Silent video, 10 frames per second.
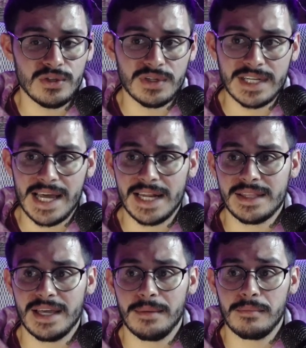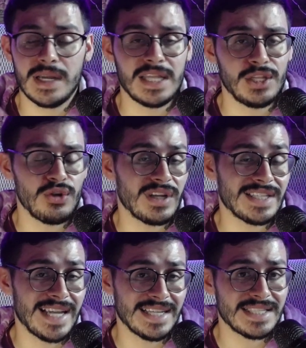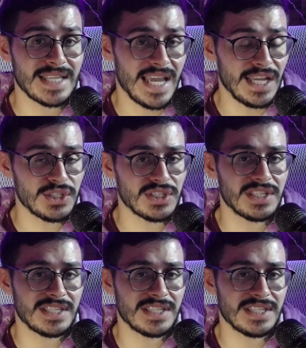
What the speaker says: You can edit them, and you can test the agent